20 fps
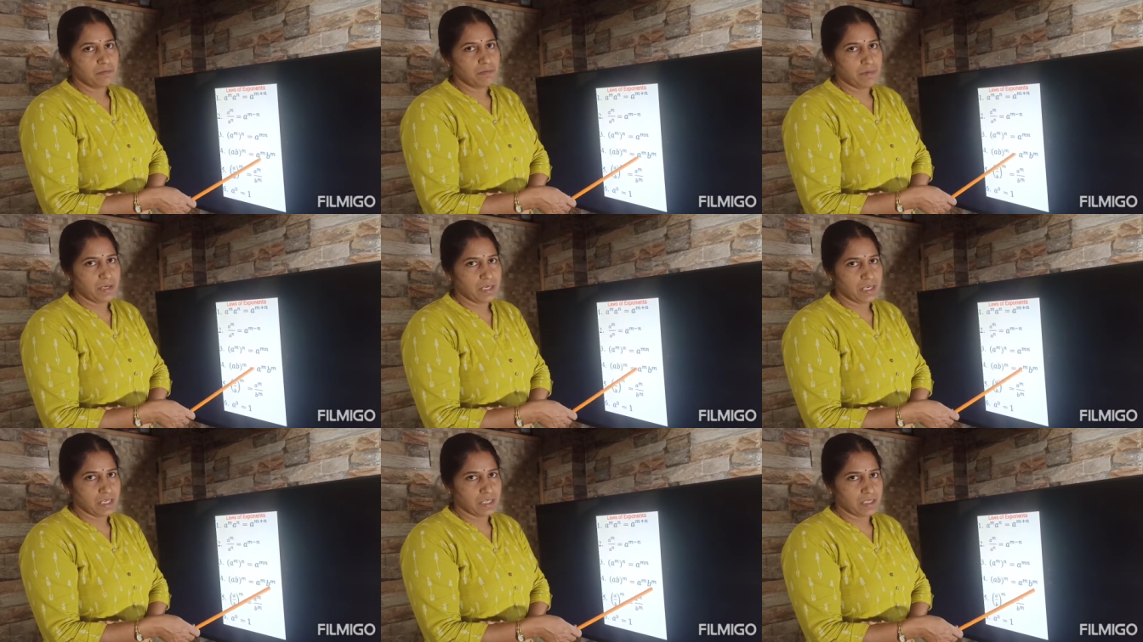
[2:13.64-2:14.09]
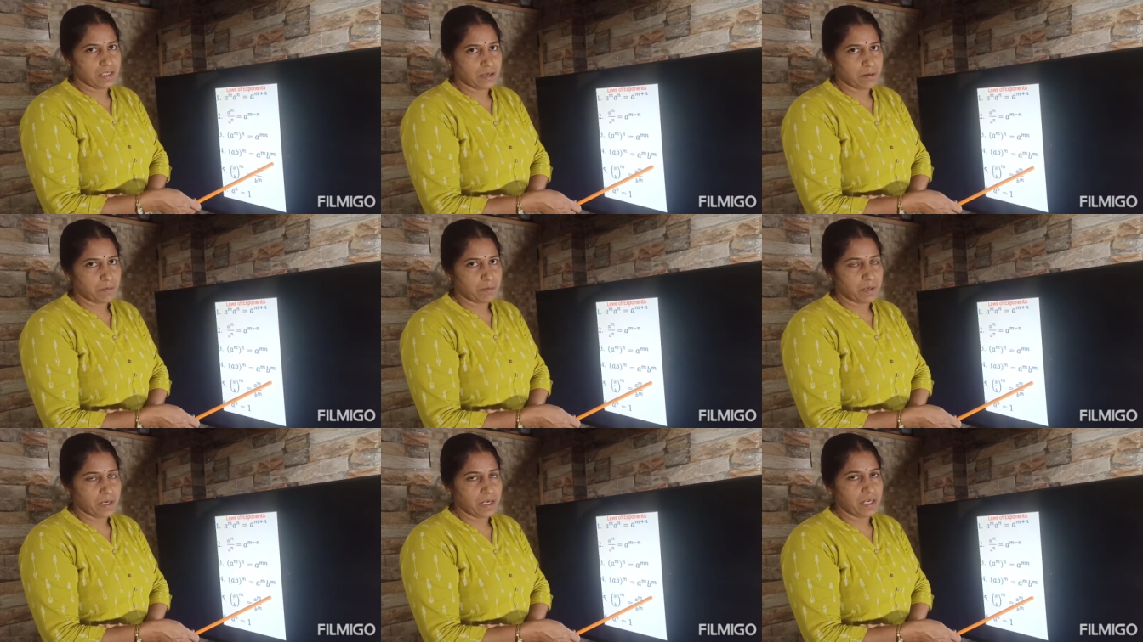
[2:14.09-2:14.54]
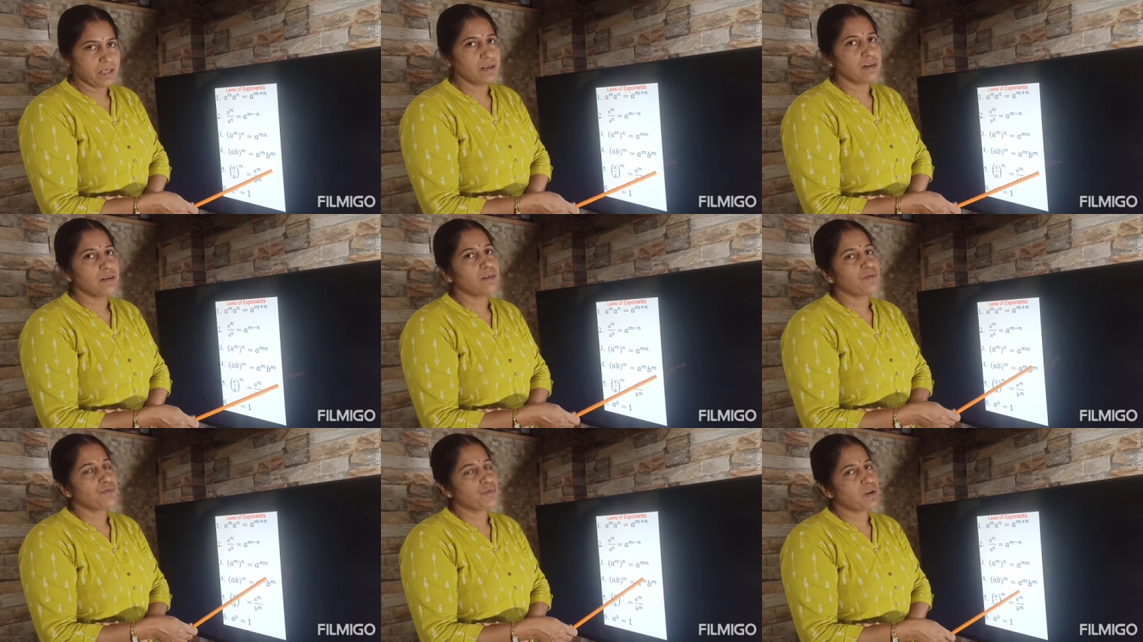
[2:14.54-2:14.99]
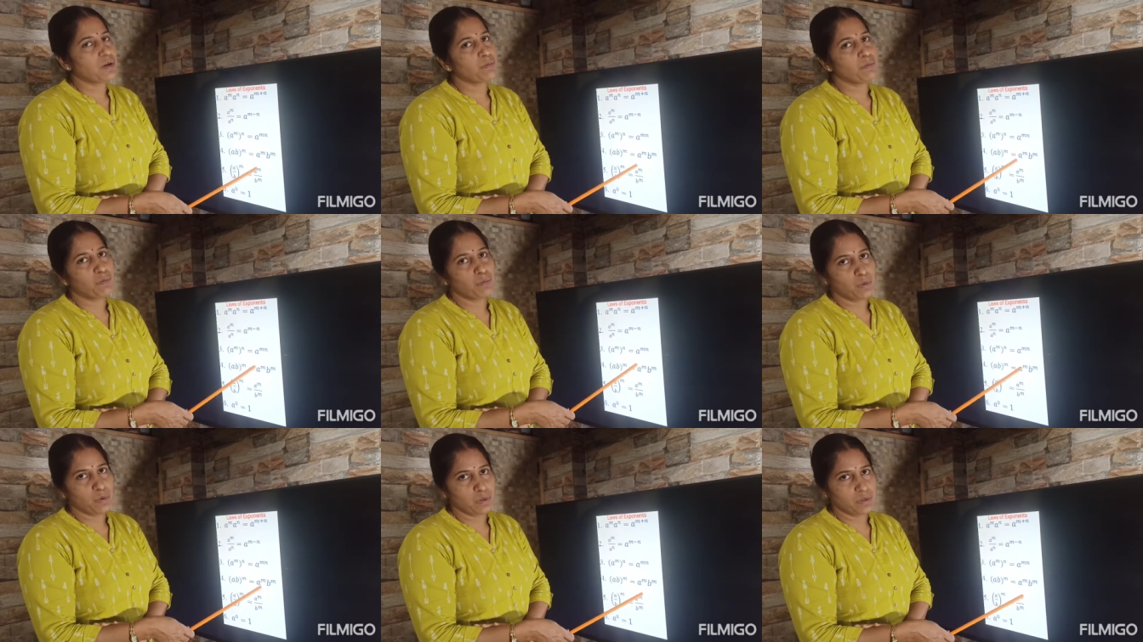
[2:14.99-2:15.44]
make it separate for
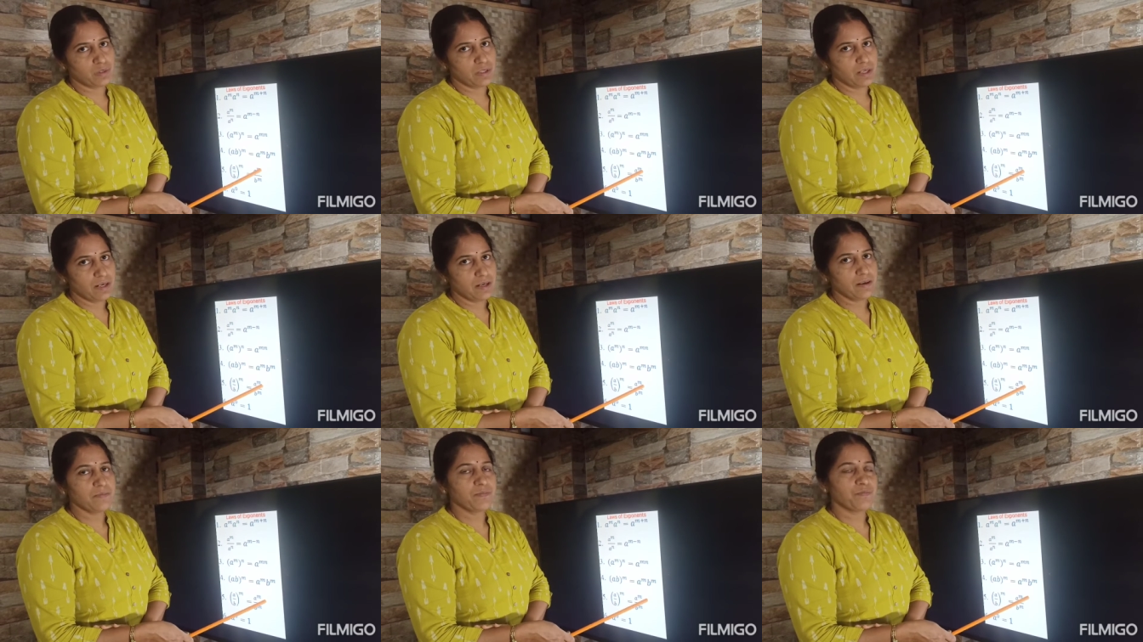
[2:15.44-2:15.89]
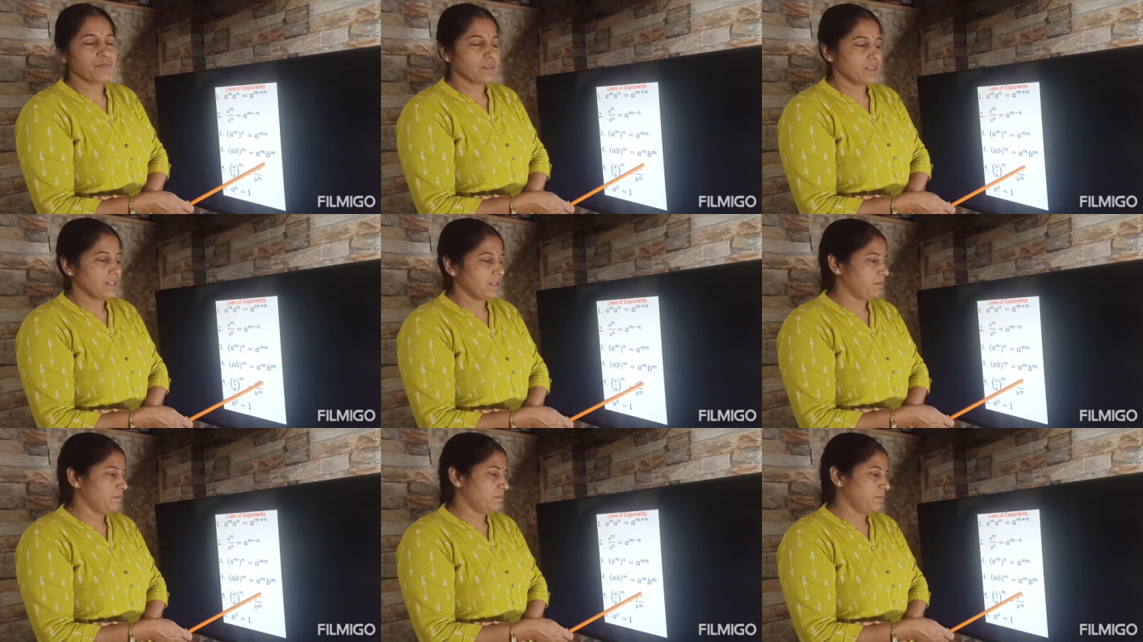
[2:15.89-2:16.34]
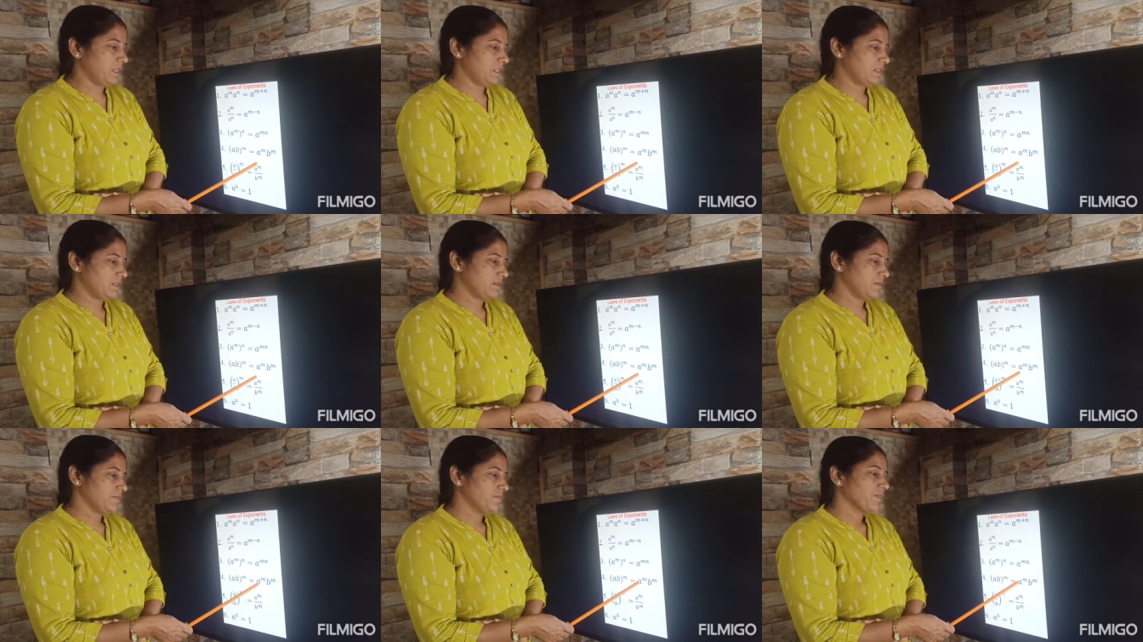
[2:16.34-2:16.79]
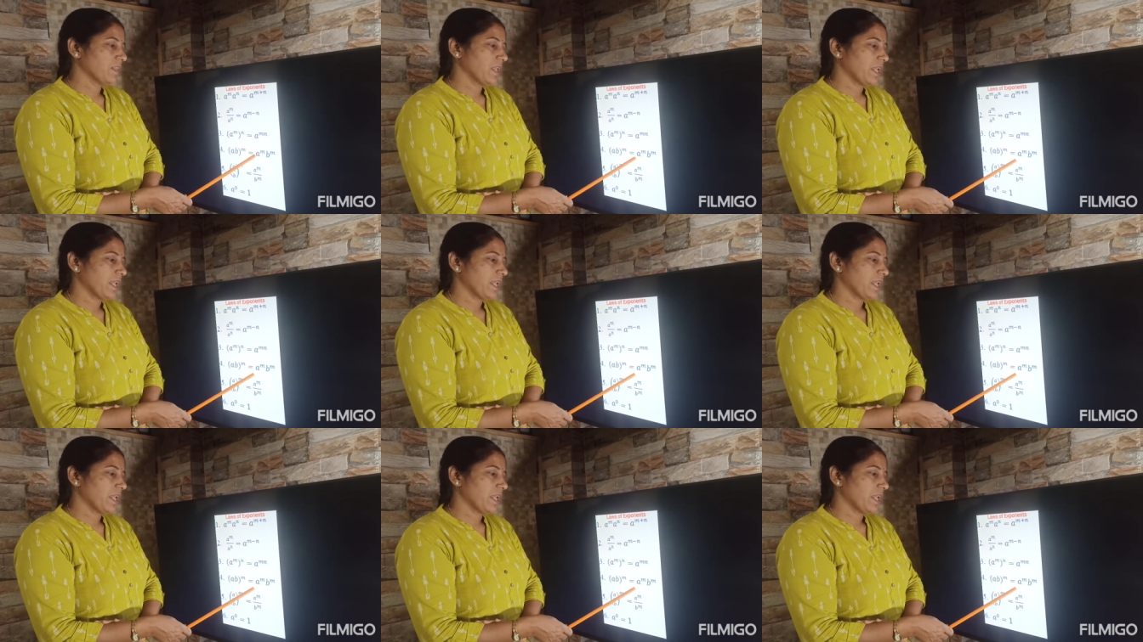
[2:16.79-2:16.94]
both the numbers,